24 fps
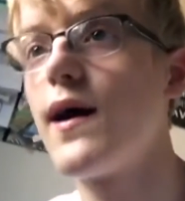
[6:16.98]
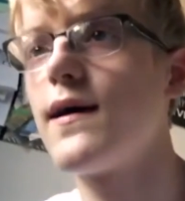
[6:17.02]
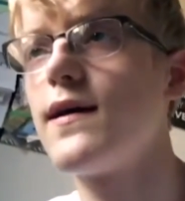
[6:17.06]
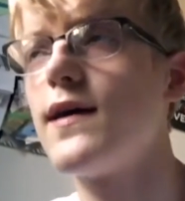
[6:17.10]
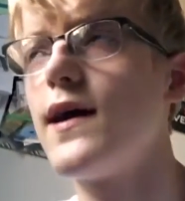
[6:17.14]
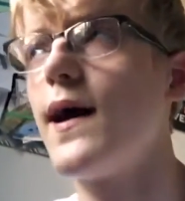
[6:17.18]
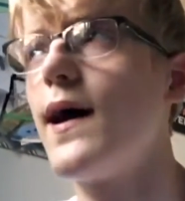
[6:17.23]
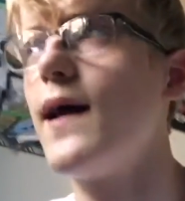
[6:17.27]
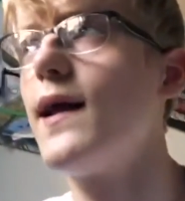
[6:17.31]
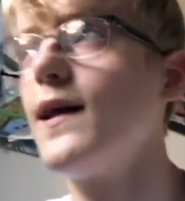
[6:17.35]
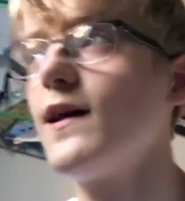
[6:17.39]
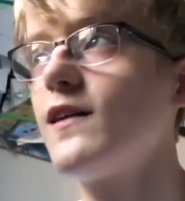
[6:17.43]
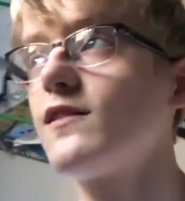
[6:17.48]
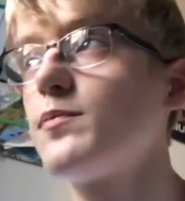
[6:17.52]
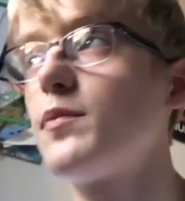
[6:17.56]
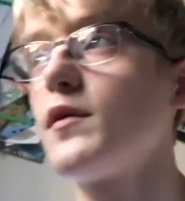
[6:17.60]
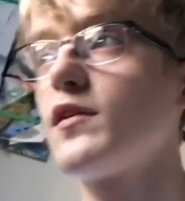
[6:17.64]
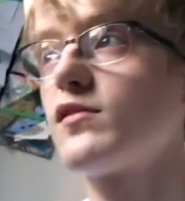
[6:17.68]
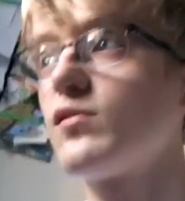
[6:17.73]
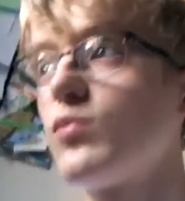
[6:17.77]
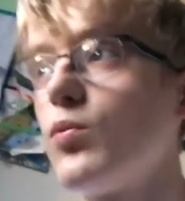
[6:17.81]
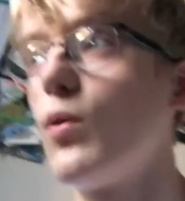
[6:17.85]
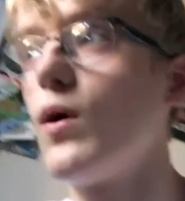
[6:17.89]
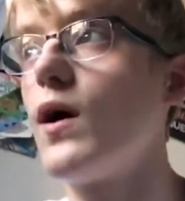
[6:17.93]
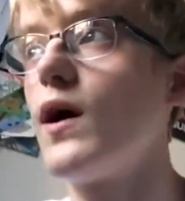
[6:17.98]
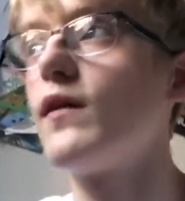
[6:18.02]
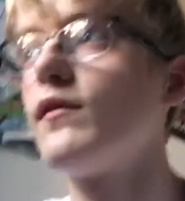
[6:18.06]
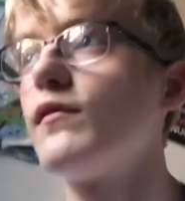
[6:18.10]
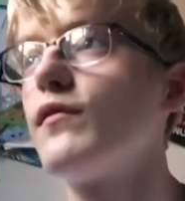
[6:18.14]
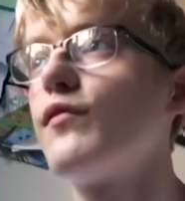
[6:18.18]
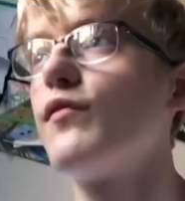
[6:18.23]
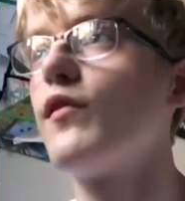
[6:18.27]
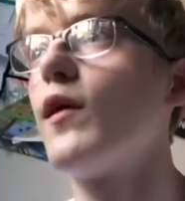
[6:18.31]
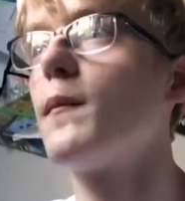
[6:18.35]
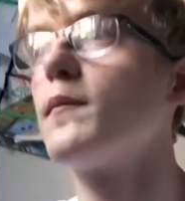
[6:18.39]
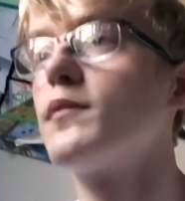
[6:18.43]
Yeah, an Xbox One
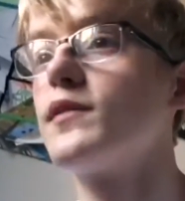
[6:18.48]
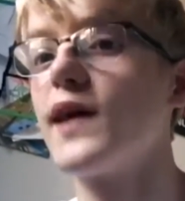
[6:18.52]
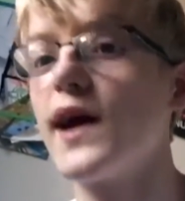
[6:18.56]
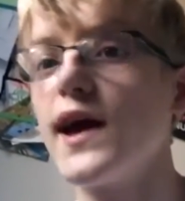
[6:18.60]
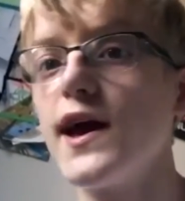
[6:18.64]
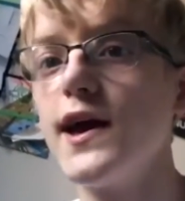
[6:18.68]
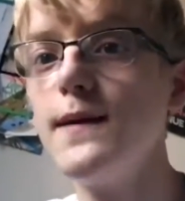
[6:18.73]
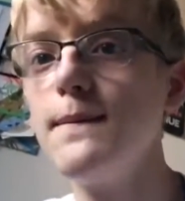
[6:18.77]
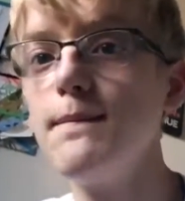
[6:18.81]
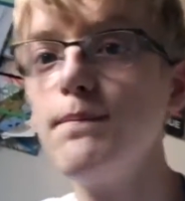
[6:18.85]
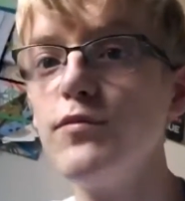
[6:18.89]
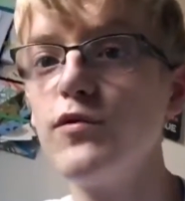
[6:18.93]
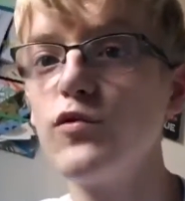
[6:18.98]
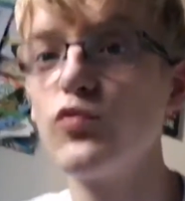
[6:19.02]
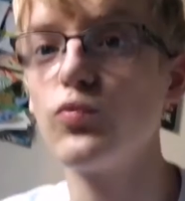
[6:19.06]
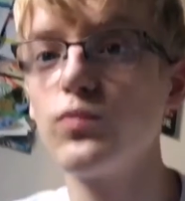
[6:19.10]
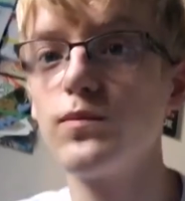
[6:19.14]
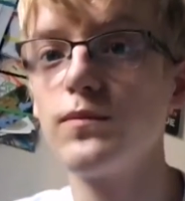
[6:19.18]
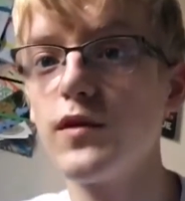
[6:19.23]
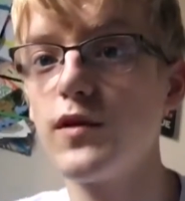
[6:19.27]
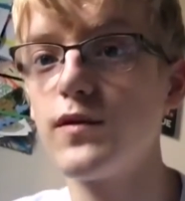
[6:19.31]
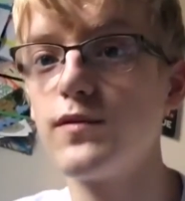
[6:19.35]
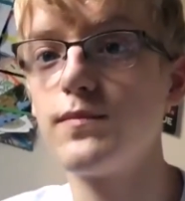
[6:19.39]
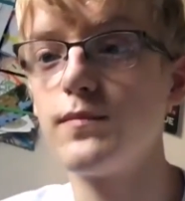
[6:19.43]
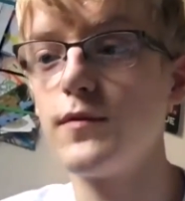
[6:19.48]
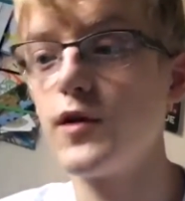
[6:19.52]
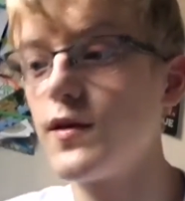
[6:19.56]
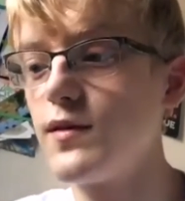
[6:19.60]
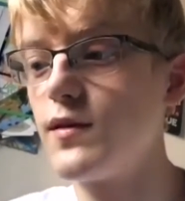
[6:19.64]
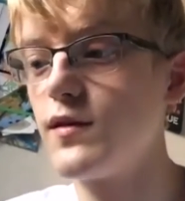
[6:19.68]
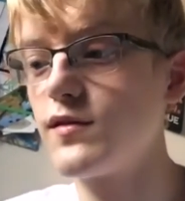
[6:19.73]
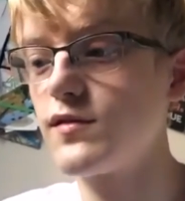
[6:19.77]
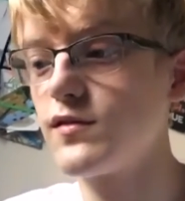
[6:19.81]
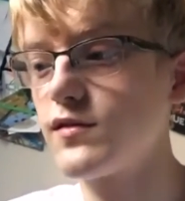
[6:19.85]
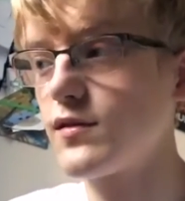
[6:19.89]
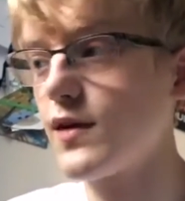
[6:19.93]
from Game. This
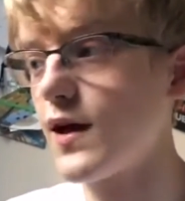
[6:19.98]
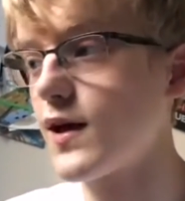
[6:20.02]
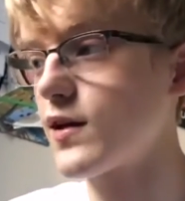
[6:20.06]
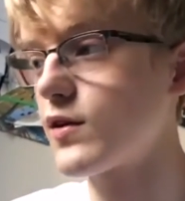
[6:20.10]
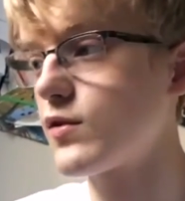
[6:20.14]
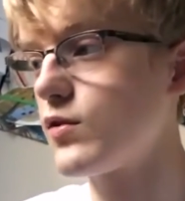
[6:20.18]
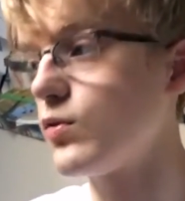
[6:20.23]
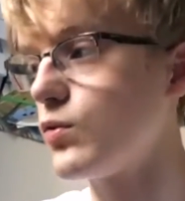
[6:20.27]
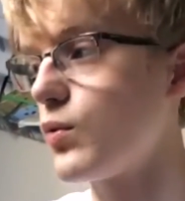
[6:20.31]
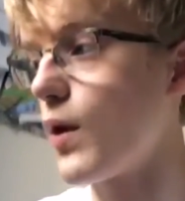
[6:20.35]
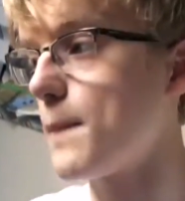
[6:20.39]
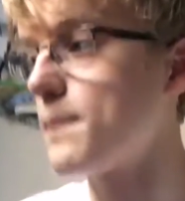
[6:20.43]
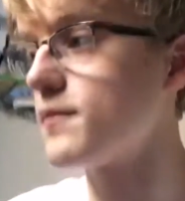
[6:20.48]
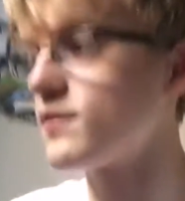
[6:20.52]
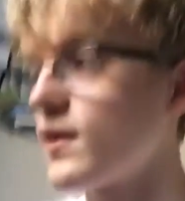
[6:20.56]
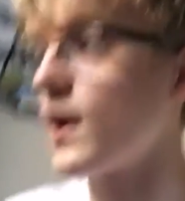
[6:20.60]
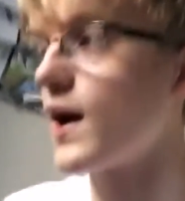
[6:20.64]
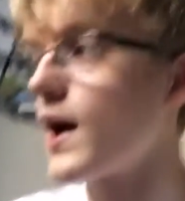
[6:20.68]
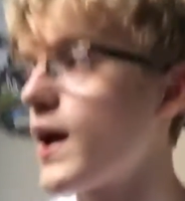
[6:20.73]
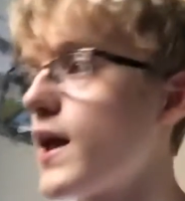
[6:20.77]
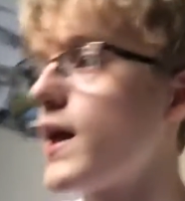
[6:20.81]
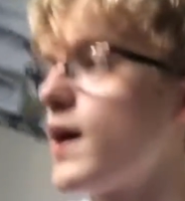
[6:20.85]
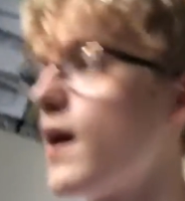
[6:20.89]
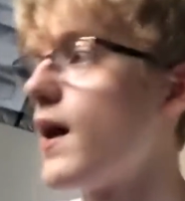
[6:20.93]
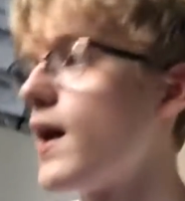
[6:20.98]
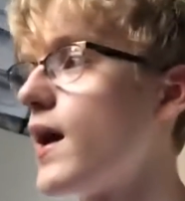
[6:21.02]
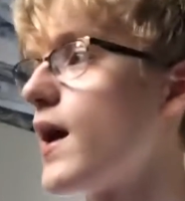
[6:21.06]
is like a cool website.